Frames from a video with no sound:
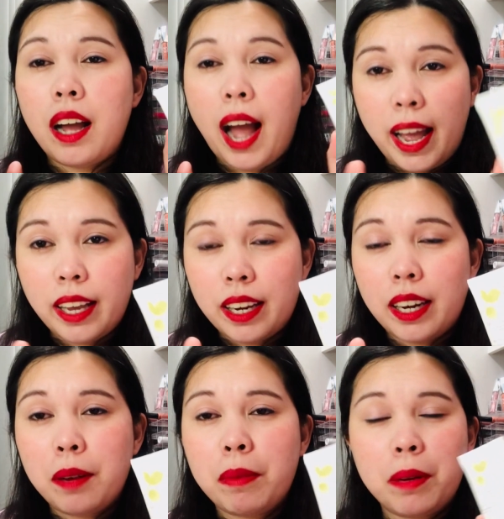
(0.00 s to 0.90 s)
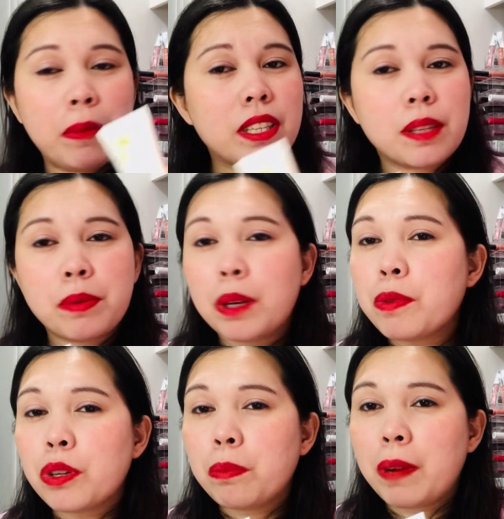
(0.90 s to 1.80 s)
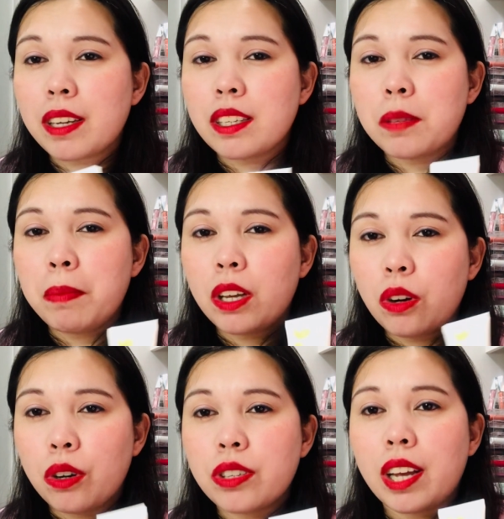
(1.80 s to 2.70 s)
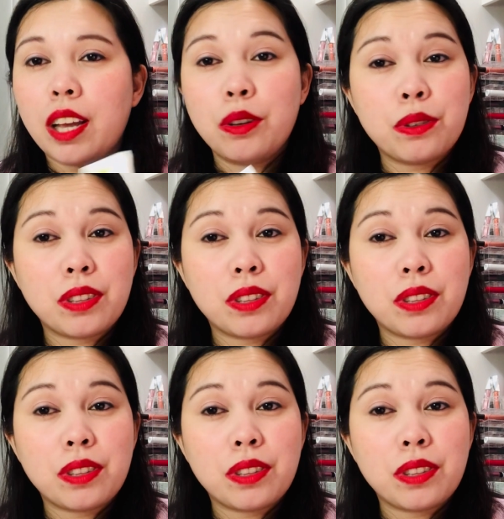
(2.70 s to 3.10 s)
eye cream in my subscription boxes because I use